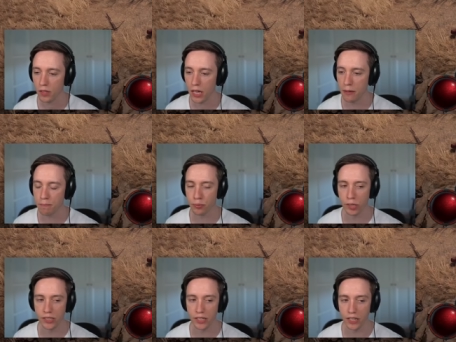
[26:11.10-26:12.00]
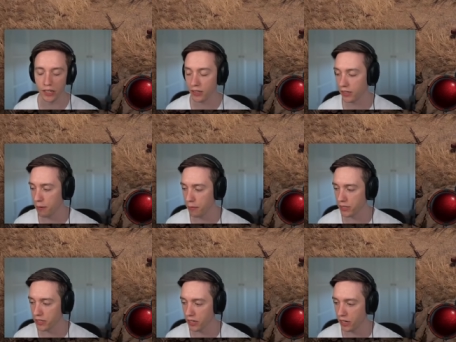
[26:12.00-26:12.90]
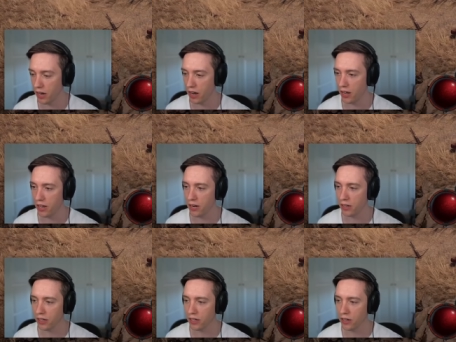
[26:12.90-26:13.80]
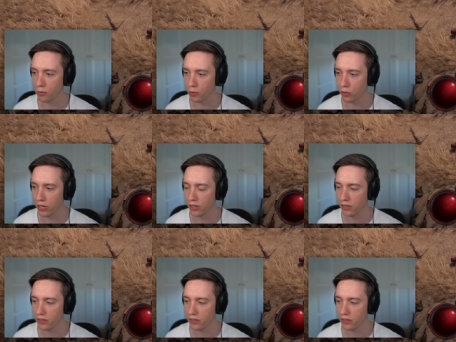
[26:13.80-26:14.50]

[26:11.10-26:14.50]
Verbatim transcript: Imprinting. That means I can get another one, right?